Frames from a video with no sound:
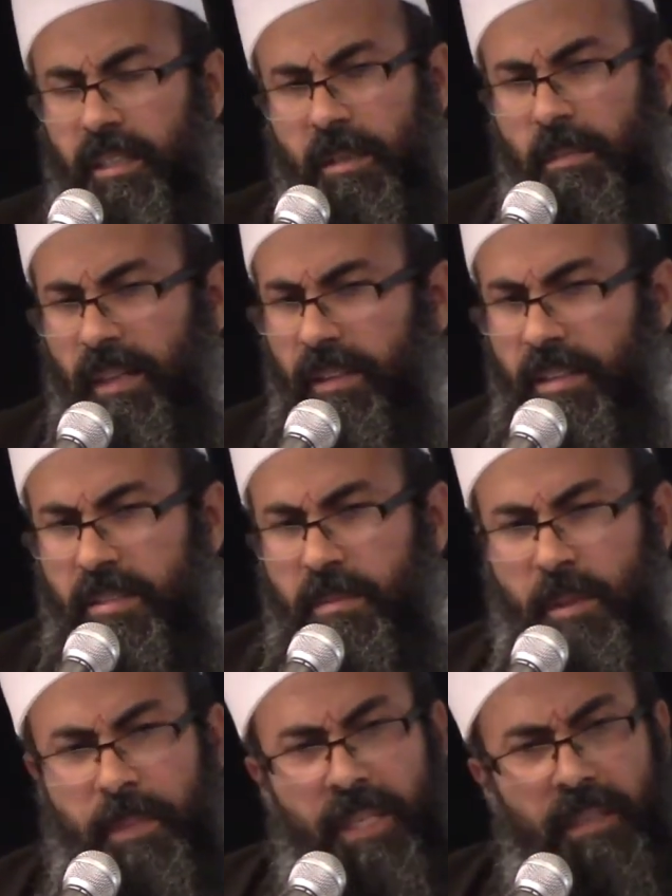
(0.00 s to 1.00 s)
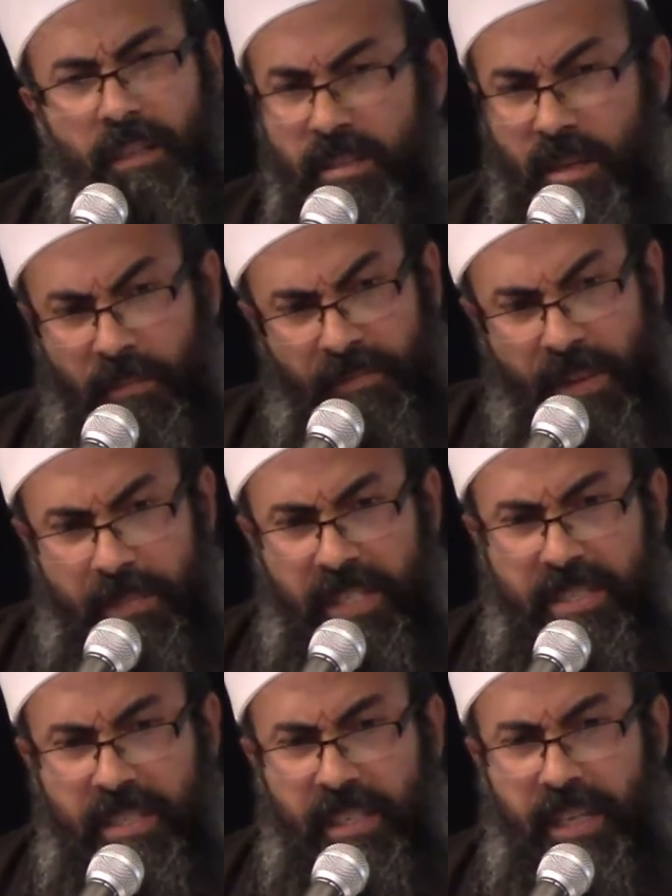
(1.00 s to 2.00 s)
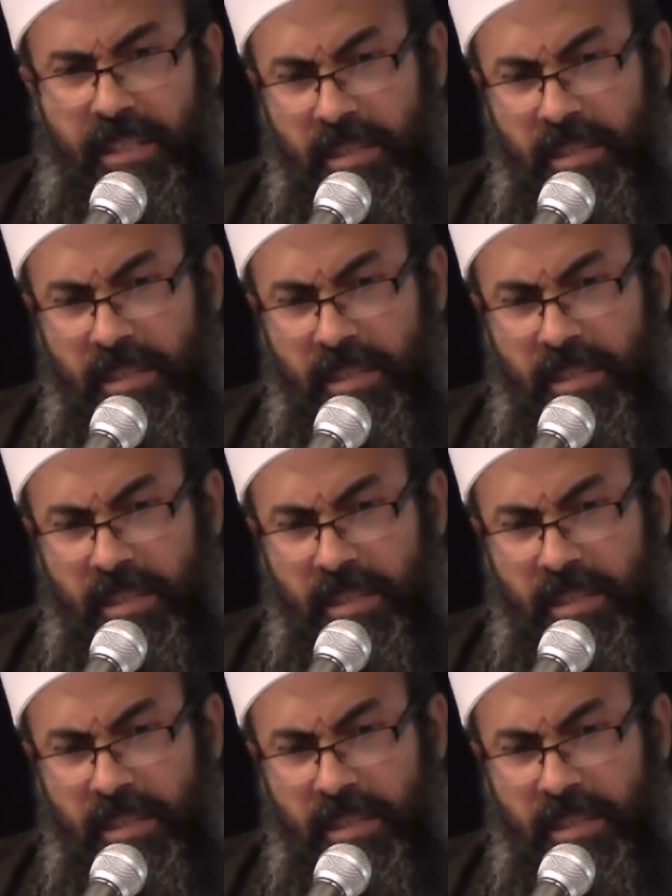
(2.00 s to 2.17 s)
mothers, maybe some families, they can,